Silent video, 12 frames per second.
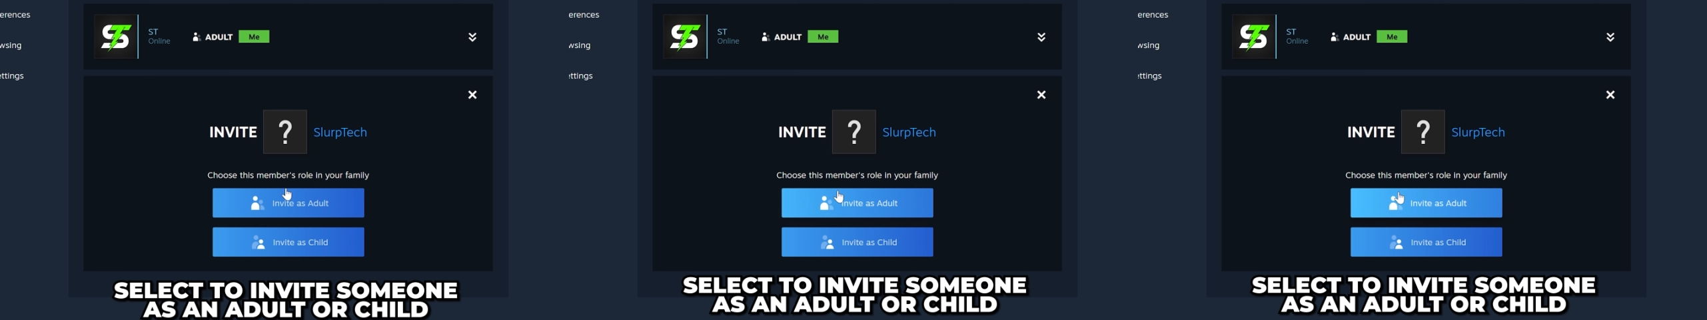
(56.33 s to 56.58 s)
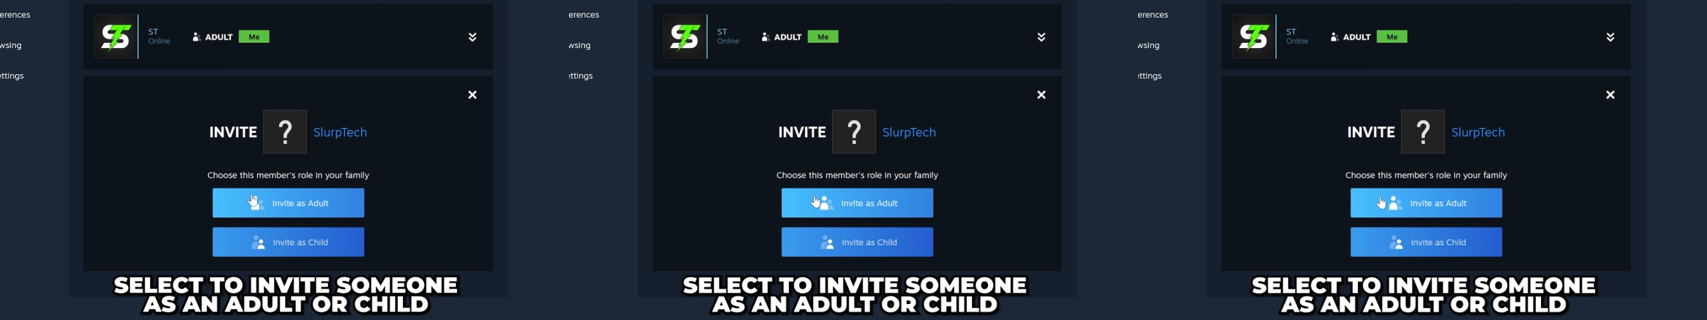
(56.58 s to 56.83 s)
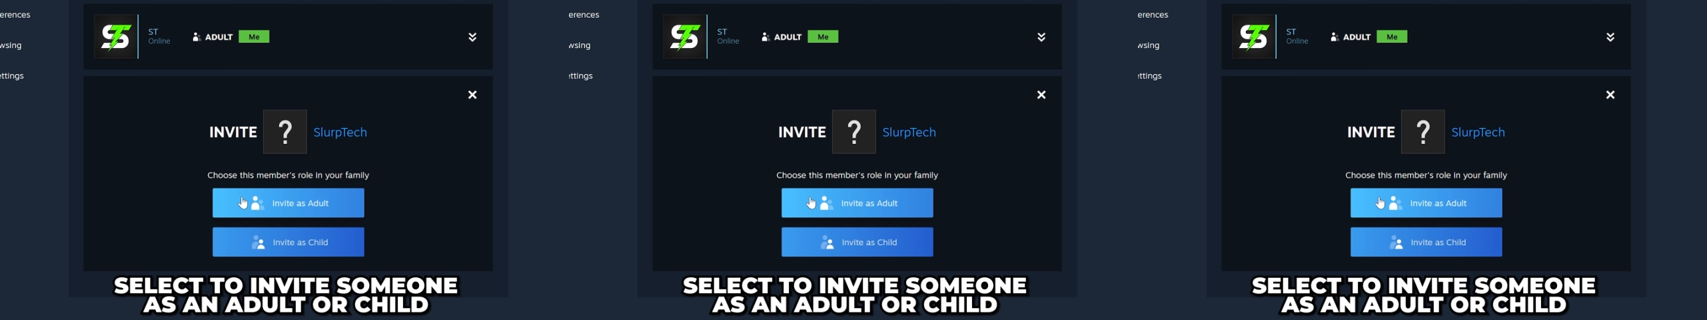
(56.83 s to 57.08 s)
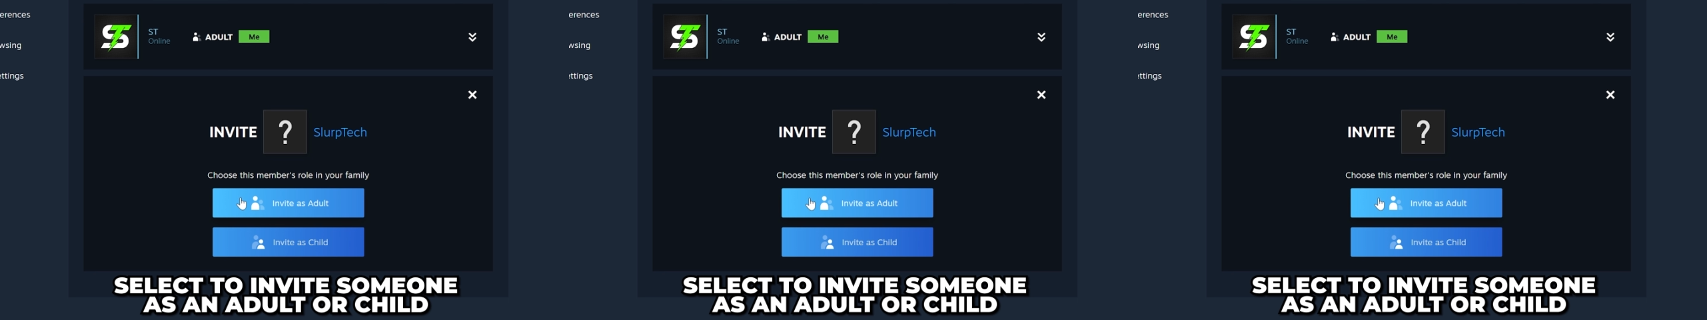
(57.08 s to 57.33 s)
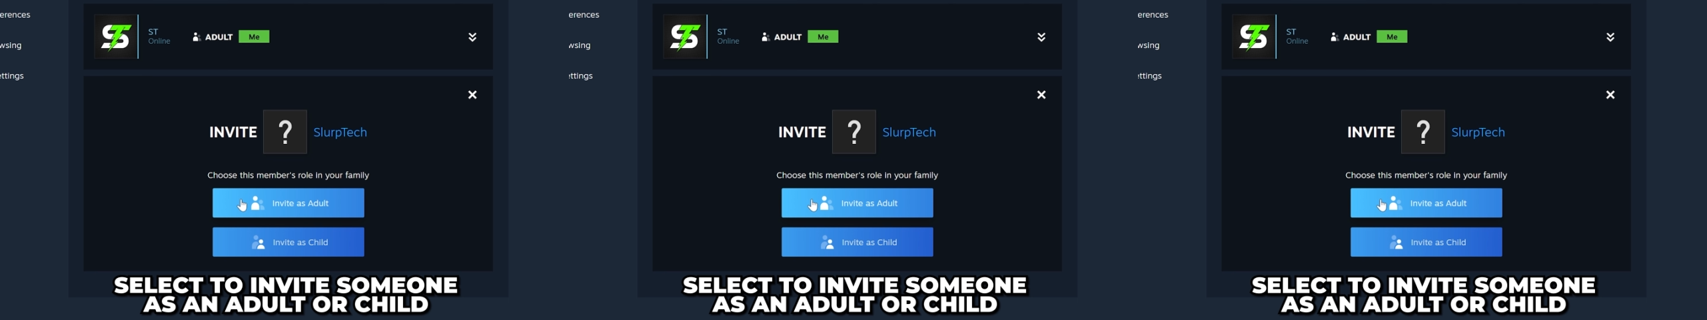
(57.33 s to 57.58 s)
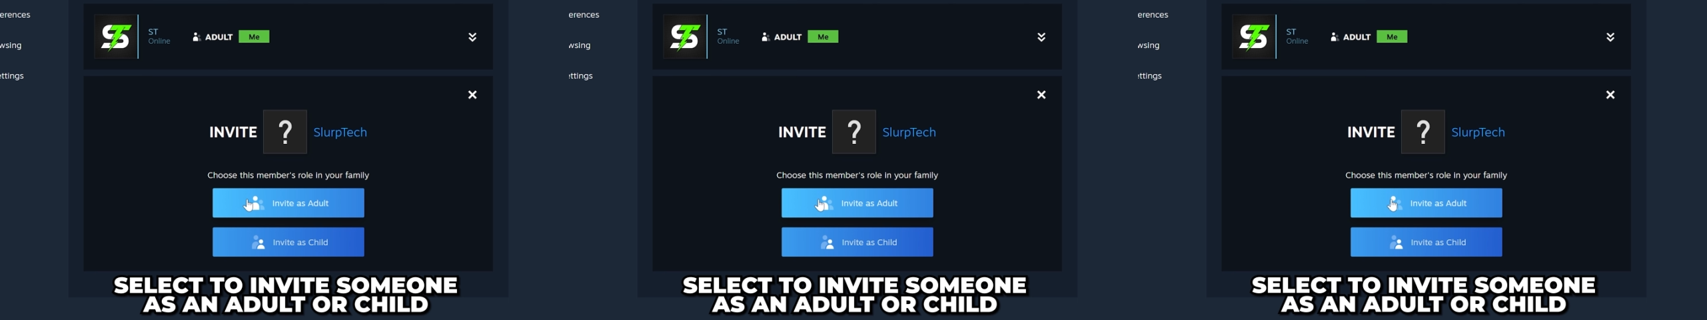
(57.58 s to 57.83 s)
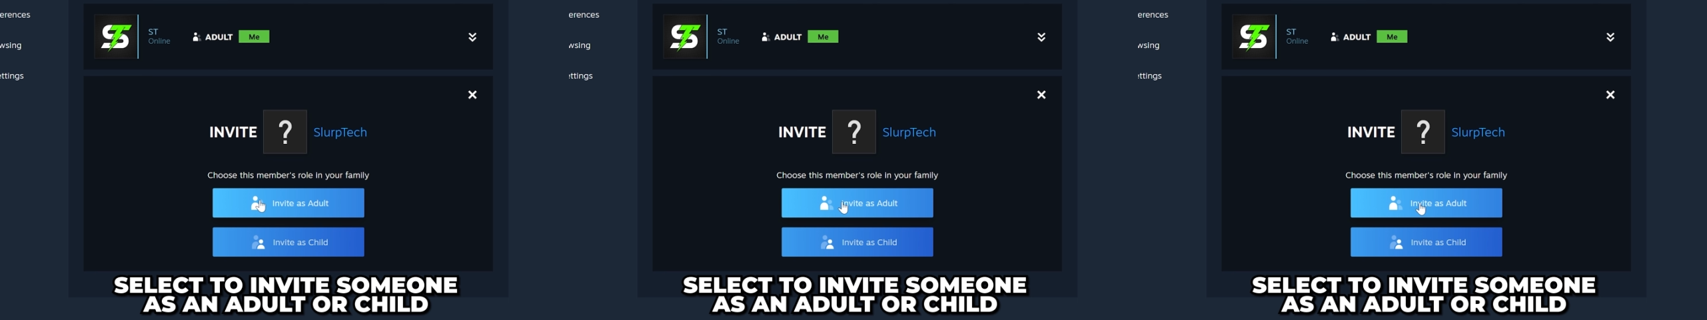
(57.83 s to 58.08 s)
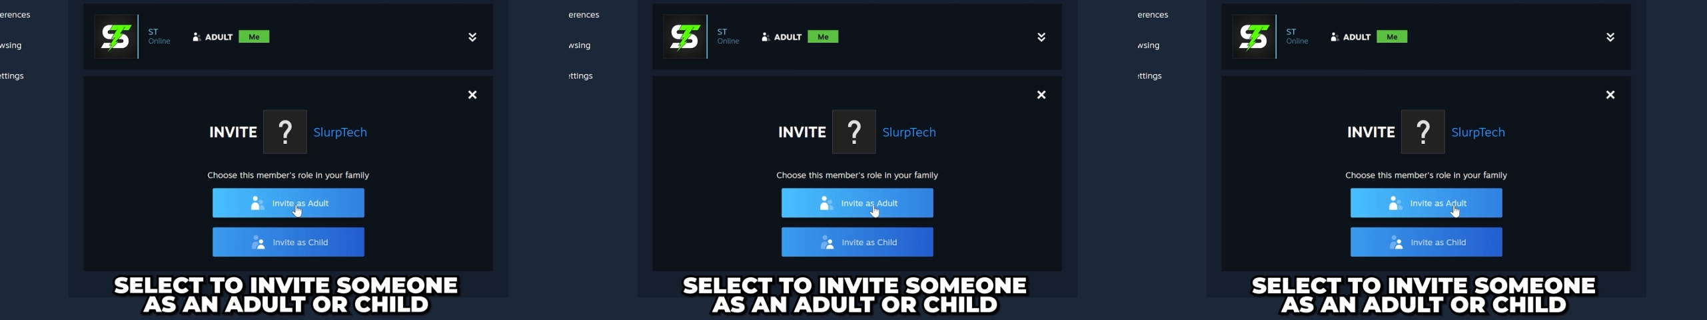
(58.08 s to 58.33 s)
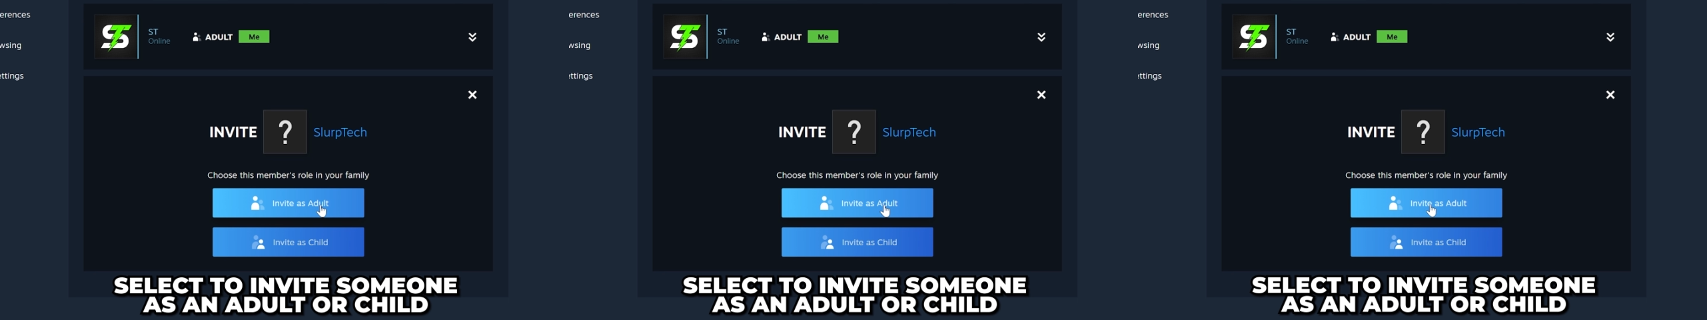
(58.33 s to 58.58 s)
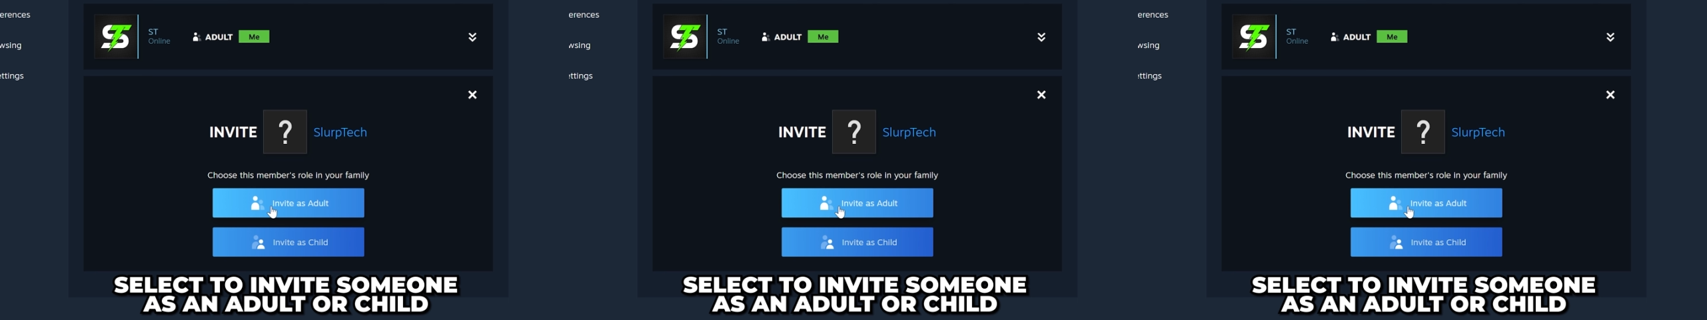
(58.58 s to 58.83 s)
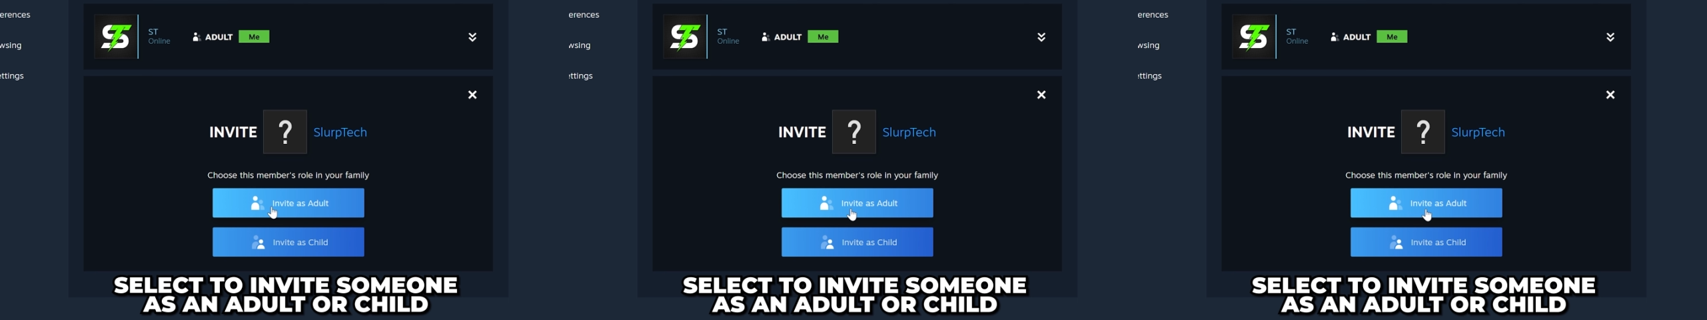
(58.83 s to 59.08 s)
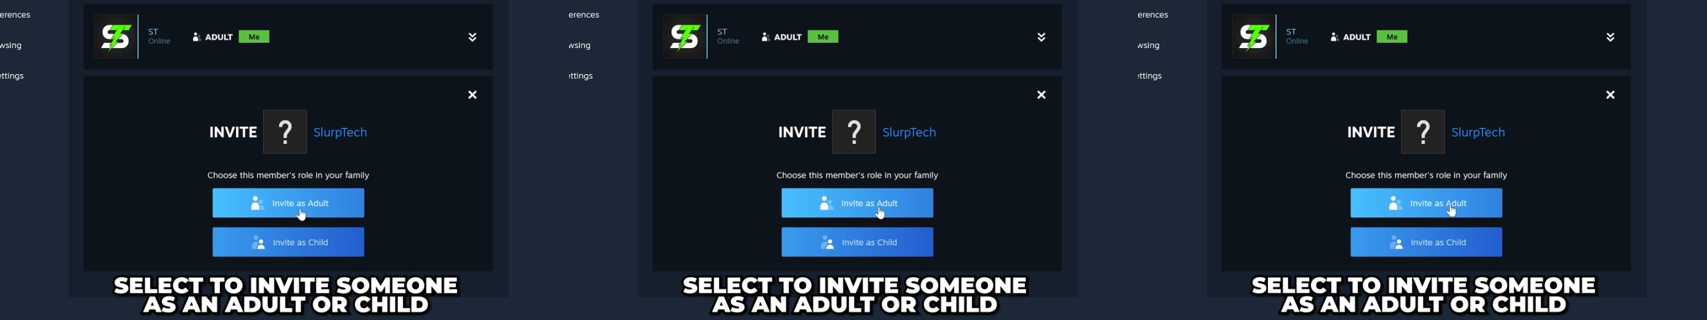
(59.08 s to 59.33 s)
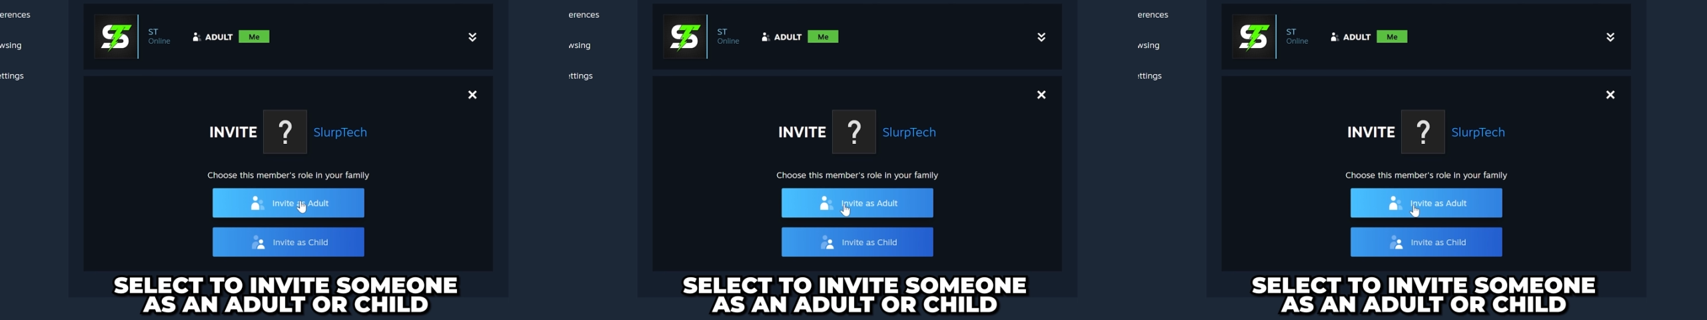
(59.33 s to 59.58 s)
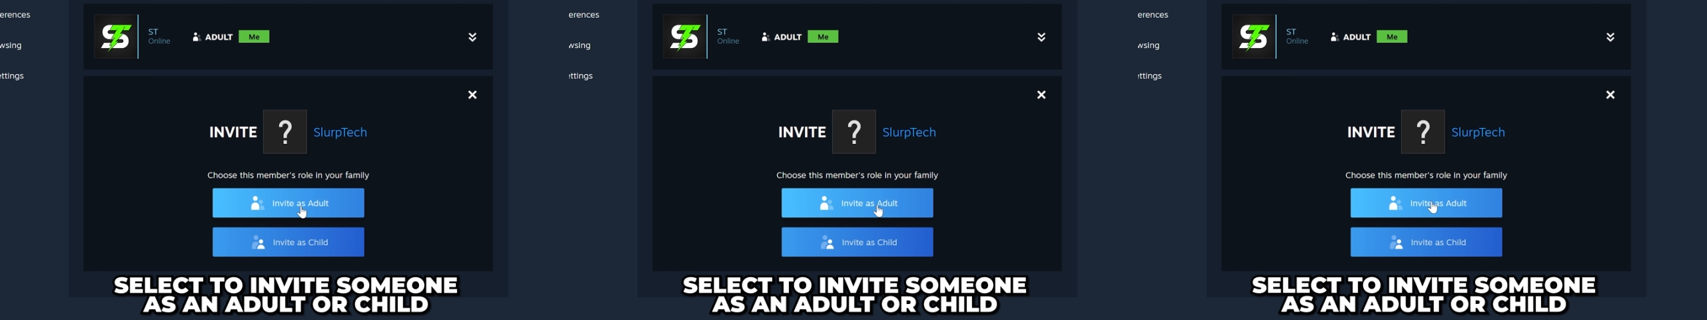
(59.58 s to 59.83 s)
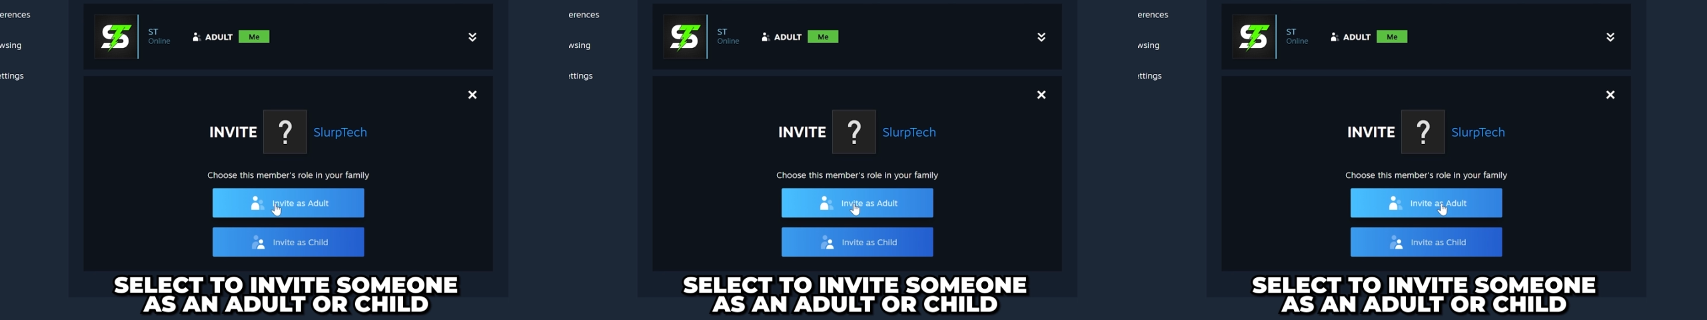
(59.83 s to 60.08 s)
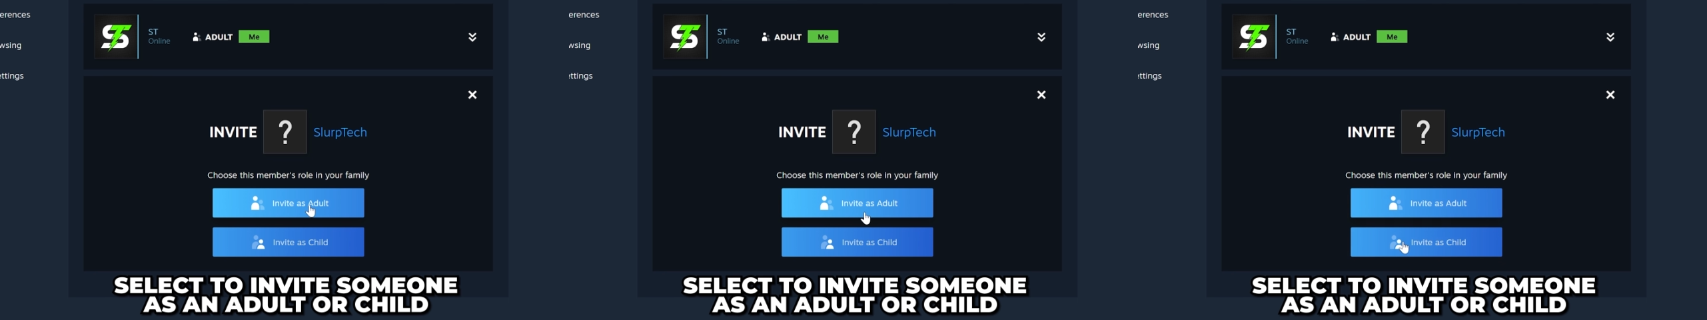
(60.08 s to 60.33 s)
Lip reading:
Nobody's mouth can be seen.